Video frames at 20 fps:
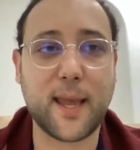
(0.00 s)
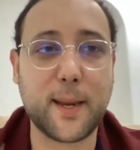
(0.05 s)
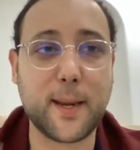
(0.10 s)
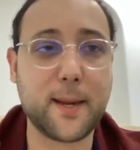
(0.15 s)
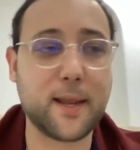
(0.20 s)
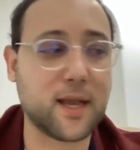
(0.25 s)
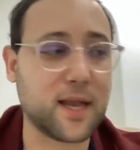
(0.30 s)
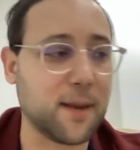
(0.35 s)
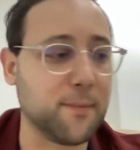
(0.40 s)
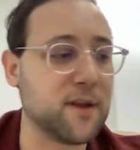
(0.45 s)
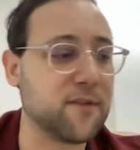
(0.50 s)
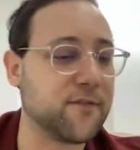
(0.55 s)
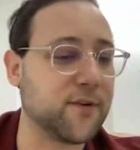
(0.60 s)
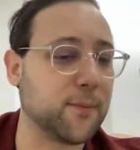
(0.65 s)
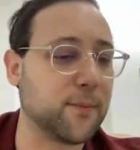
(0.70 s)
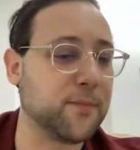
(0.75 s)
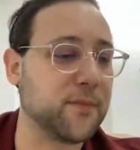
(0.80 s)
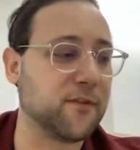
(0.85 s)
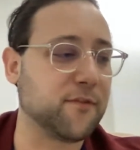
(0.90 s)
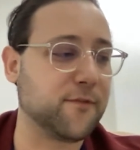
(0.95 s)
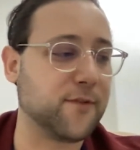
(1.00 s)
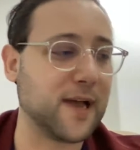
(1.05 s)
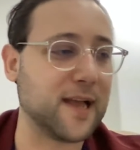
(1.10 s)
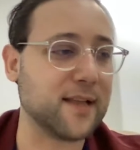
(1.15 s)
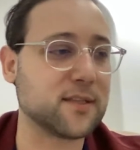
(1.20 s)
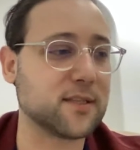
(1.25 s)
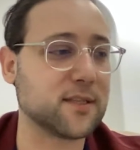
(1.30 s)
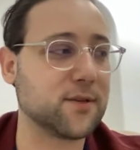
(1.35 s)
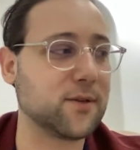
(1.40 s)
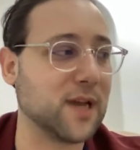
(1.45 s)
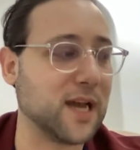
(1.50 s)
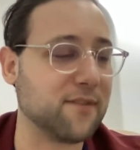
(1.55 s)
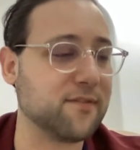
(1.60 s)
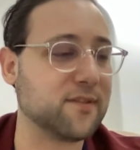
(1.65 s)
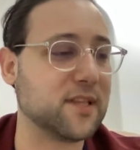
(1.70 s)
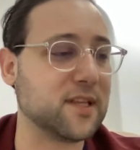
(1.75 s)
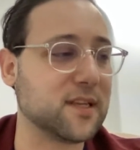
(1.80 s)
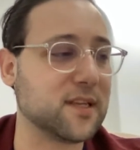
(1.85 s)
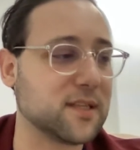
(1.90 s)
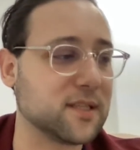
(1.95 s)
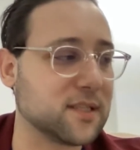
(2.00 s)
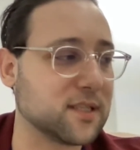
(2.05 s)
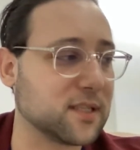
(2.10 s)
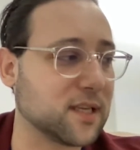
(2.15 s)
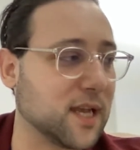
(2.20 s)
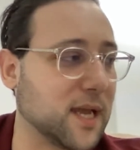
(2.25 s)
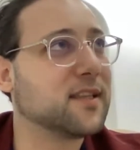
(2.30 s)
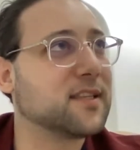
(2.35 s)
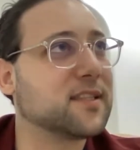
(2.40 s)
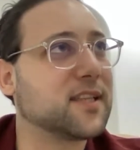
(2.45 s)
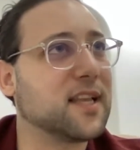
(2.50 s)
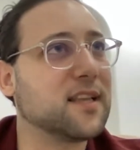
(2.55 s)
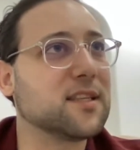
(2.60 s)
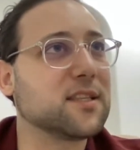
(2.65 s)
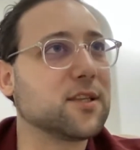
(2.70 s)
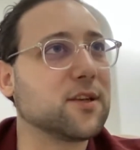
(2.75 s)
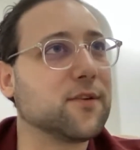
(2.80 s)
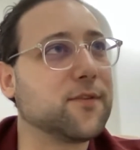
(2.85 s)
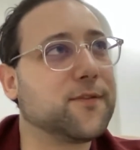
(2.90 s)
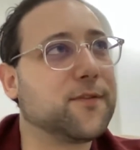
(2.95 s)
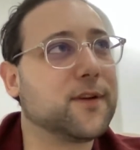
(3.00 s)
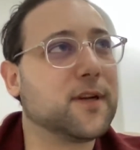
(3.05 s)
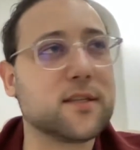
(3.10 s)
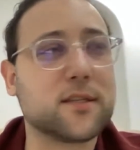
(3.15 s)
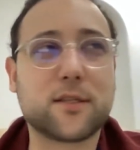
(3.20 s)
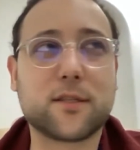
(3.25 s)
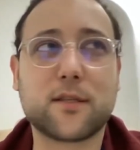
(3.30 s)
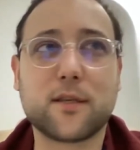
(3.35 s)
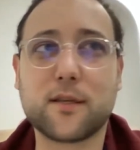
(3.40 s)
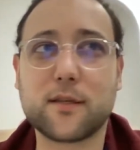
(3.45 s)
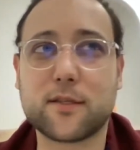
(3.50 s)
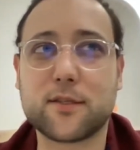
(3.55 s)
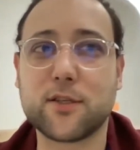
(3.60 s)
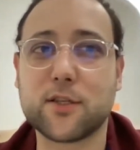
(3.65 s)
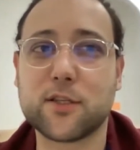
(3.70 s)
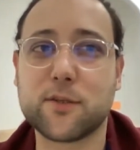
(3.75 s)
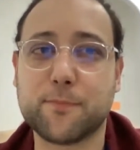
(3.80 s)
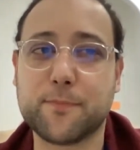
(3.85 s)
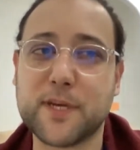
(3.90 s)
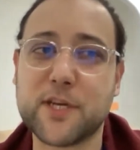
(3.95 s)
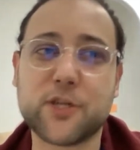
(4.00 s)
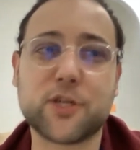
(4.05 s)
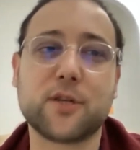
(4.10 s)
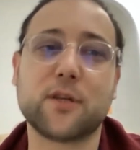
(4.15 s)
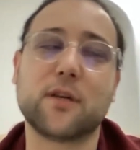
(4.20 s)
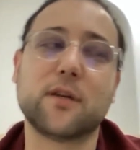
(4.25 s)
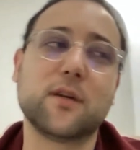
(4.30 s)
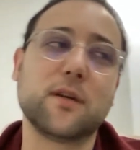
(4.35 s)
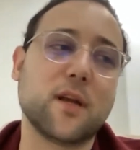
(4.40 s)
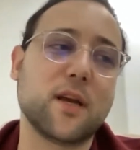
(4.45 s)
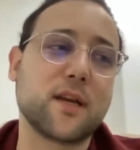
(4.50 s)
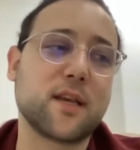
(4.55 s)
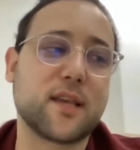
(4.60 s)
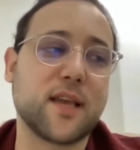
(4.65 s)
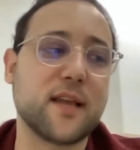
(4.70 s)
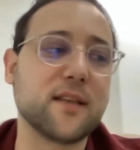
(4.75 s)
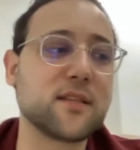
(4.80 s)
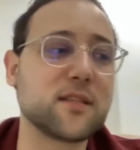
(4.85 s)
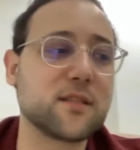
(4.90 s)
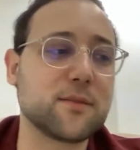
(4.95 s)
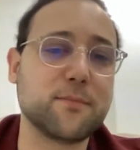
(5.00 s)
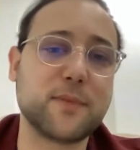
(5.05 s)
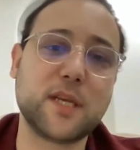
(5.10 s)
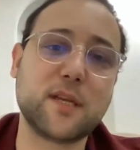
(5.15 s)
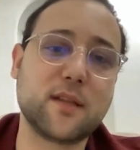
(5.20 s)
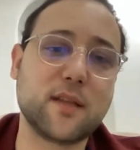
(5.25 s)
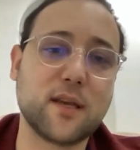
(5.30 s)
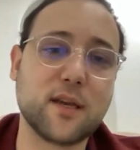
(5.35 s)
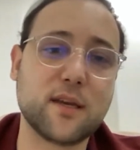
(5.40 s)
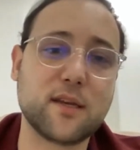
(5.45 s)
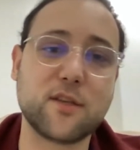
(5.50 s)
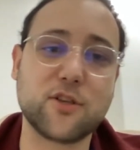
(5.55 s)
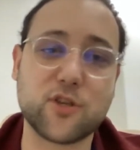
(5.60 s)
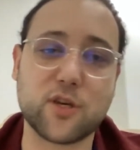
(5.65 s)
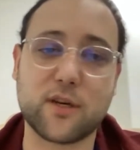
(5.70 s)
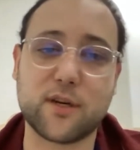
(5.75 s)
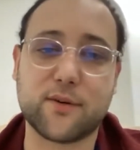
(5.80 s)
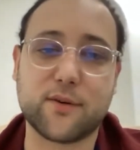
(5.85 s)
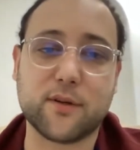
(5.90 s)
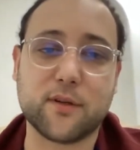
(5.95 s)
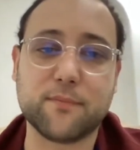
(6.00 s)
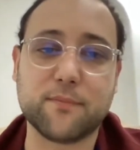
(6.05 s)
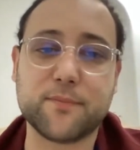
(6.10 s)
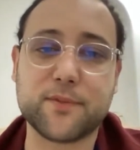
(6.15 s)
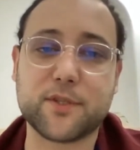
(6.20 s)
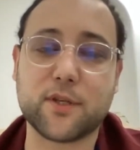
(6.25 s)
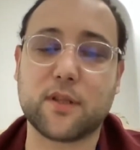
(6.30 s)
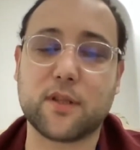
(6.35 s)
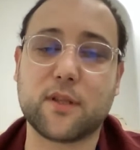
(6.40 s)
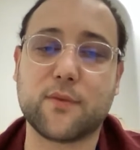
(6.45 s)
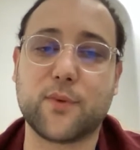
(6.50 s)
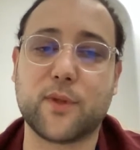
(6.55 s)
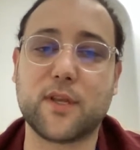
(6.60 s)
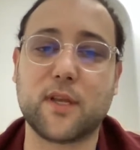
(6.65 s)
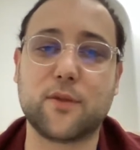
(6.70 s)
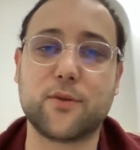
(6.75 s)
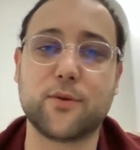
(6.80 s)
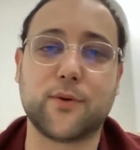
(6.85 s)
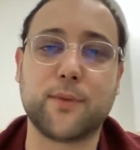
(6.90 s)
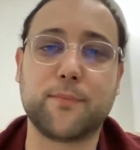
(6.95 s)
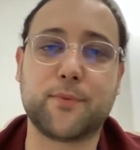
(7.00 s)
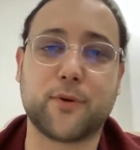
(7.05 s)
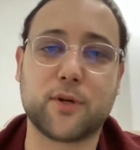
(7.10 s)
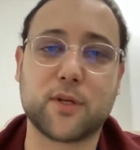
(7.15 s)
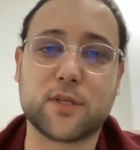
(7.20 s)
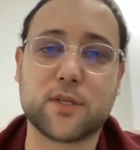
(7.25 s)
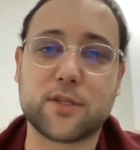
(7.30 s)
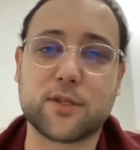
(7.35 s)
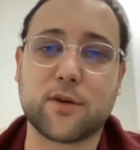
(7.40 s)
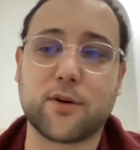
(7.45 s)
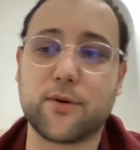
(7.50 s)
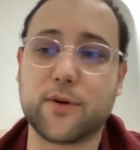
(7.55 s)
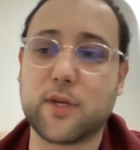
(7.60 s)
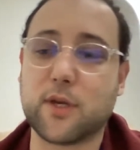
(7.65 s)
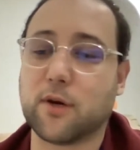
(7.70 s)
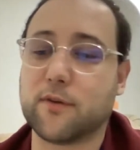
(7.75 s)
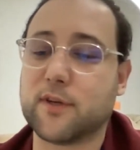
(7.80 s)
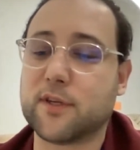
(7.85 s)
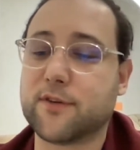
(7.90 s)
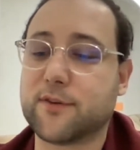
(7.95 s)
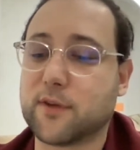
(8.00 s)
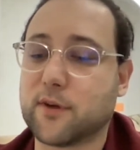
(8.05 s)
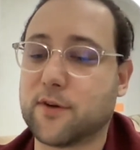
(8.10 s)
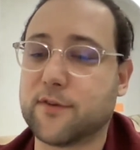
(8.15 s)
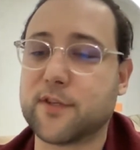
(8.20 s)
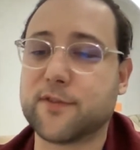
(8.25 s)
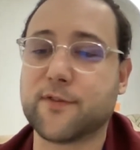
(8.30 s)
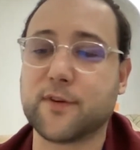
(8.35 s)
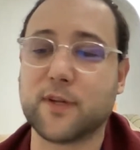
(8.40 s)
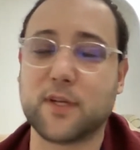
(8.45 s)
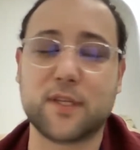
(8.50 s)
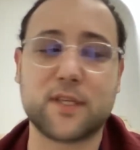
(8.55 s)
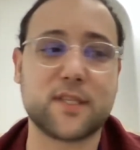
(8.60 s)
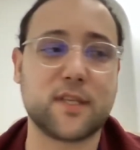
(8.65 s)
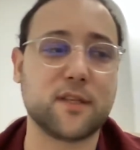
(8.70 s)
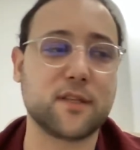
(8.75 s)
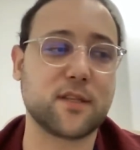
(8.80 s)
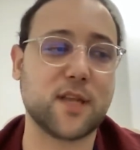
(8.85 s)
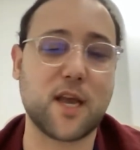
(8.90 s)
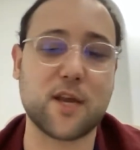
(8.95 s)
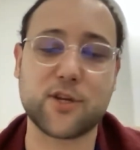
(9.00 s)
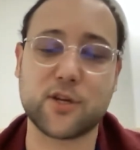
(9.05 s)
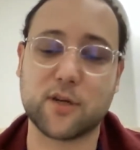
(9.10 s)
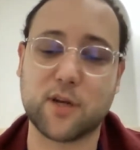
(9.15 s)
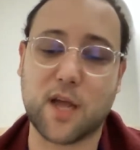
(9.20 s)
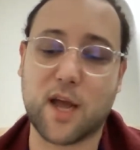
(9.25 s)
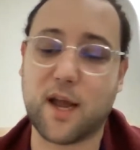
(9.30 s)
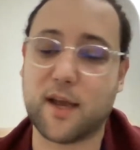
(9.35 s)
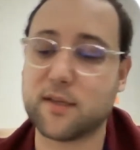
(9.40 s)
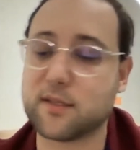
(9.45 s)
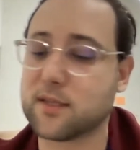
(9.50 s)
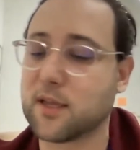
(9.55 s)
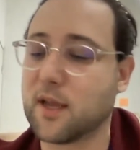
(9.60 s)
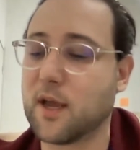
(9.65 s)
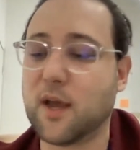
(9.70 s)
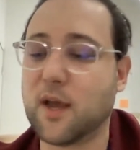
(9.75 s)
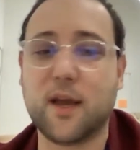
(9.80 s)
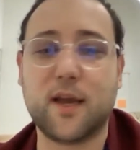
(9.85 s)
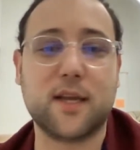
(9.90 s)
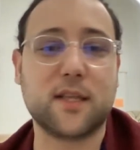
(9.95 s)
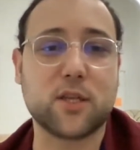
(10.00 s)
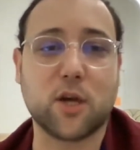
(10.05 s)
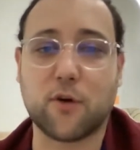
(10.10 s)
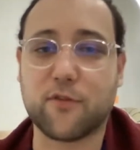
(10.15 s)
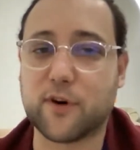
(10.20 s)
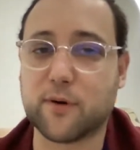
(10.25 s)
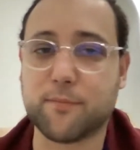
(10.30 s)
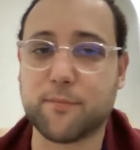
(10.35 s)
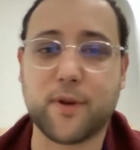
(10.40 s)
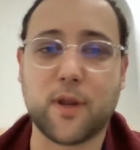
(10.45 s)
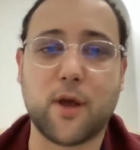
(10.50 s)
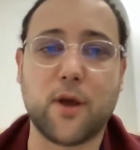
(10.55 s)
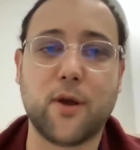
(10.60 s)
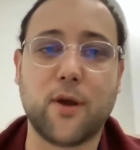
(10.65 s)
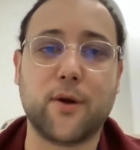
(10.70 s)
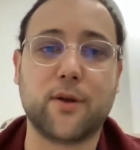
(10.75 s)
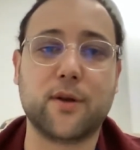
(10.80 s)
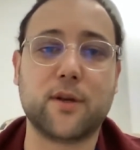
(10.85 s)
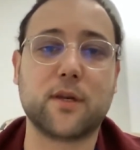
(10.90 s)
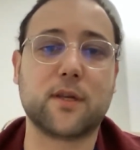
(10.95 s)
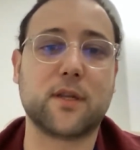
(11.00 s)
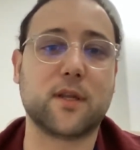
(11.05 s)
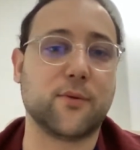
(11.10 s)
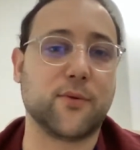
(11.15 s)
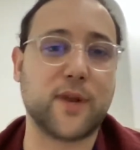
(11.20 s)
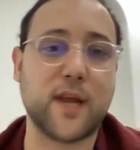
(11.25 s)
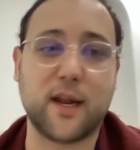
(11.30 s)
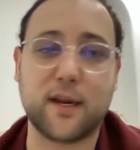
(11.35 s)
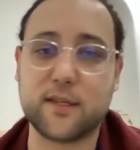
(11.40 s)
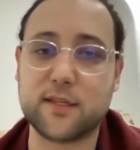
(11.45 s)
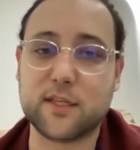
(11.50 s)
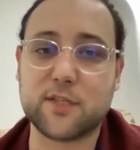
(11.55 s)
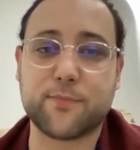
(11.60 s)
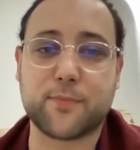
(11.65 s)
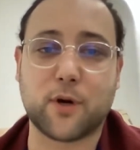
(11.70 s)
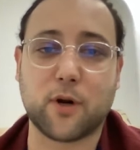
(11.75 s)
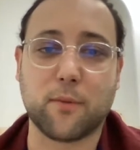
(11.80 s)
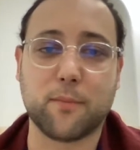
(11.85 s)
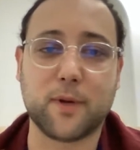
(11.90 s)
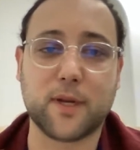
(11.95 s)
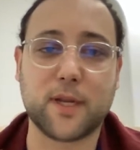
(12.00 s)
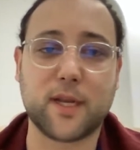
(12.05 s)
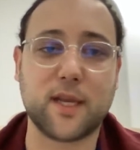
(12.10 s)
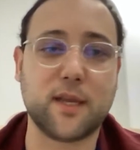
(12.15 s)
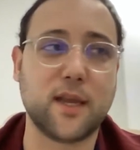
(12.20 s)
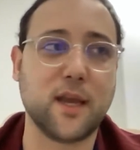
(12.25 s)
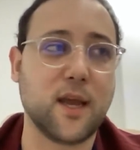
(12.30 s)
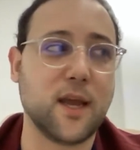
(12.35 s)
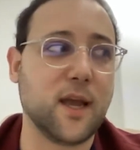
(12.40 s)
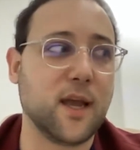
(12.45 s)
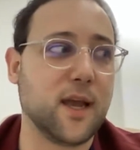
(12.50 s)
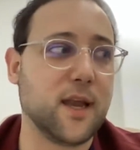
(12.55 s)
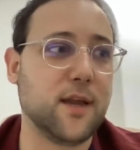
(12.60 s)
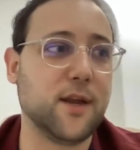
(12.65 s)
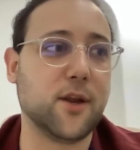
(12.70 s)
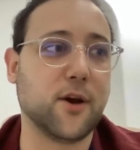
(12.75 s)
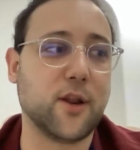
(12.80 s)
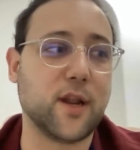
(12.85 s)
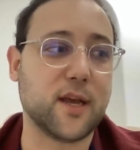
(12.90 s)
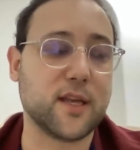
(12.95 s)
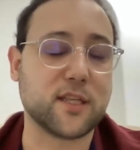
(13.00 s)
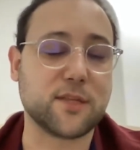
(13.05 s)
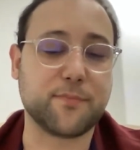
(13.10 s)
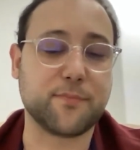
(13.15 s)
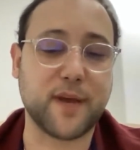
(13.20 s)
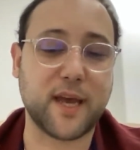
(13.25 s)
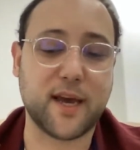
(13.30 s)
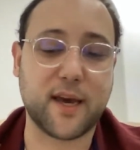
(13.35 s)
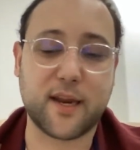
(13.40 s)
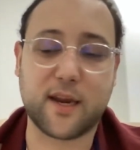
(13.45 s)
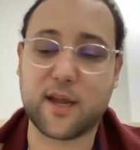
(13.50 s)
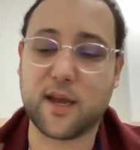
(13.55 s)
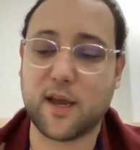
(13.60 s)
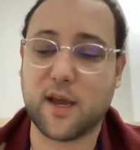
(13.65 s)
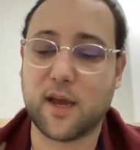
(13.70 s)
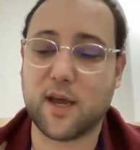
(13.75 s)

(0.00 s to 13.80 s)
And coming from the West, you have this sense of suspicion against media in general. So when they do report a story, you always feel it's sensationalized, it's overblown, the reality is probably not as bad.